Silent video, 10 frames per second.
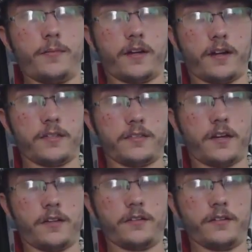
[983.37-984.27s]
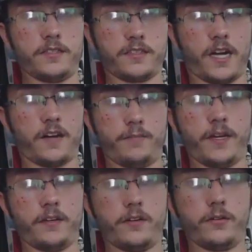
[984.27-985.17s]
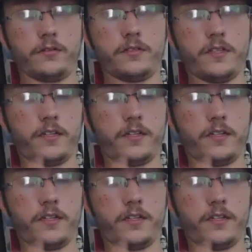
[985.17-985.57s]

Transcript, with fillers: because uh, this is kind of big news.